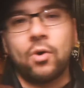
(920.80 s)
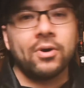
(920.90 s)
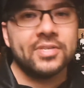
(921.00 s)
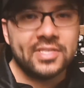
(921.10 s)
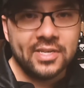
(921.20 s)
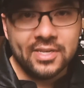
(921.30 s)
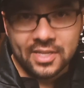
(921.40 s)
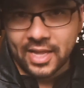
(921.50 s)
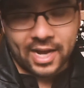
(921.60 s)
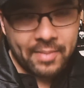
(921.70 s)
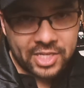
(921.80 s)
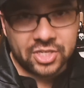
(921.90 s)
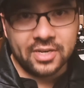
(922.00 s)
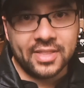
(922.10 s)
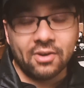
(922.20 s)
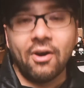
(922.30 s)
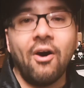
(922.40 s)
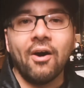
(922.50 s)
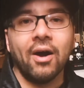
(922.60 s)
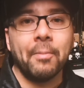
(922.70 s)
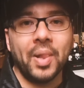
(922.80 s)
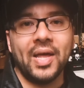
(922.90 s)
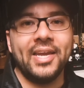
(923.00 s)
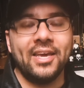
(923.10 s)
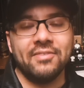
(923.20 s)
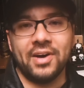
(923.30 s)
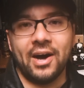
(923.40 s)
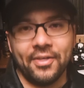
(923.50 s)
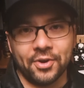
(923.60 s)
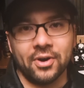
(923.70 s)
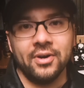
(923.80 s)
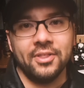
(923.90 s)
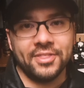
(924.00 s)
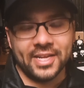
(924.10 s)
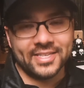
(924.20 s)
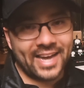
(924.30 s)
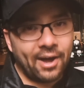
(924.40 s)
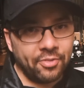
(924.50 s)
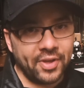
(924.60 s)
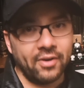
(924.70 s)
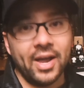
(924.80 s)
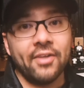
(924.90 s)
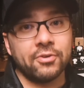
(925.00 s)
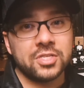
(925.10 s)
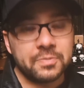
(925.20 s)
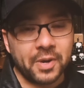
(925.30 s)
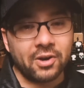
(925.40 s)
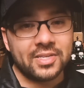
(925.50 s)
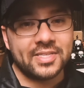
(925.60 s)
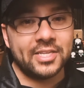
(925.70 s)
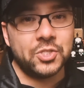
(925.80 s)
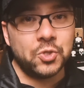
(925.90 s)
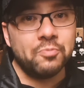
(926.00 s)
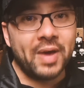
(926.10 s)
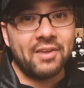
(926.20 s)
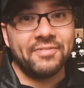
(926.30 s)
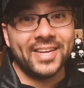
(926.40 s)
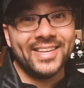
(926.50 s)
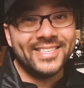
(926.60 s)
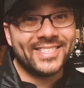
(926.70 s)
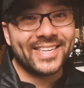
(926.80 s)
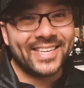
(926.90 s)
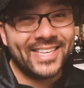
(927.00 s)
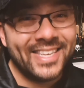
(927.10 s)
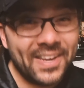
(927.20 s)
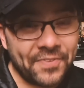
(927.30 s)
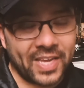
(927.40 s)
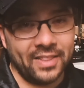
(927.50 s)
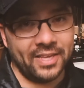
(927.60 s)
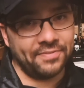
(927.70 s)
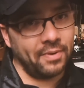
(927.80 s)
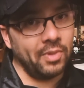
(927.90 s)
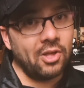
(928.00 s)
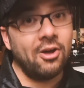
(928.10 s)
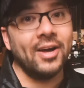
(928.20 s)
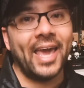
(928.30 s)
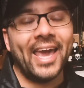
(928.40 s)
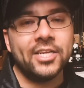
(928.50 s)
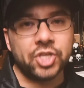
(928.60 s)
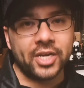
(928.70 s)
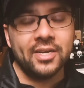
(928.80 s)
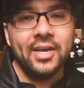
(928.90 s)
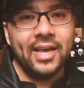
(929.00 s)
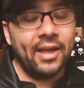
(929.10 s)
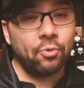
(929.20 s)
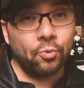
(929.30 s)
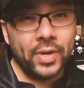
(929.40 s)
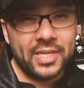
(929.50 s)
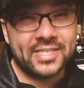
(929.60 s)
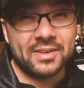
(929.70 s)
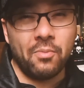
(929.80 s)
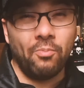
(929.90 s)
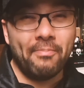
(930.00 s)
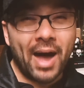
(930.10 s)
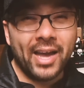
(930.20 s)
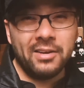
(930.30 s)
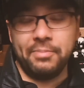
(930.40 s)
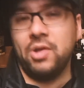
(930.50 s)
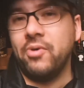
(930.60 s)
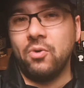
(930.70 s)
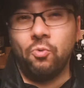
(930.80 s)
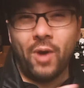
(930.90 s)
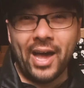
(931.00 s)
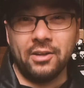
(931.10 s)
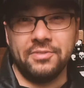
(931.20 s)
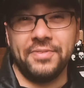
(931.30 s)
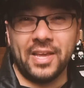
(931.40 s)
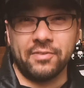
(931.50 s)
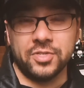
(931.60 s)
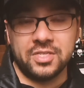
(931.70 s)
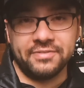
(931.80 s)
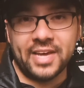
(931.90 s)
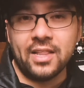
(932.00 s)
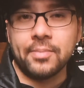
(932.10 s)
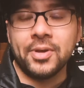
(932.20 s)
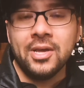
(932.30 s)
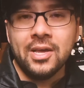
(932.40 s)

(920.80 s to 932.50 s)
course, like I mentioned, there are plenty of other things out there and other spirits that do benefit significantly from long aging, and really some mind-blowing wild flavors develop.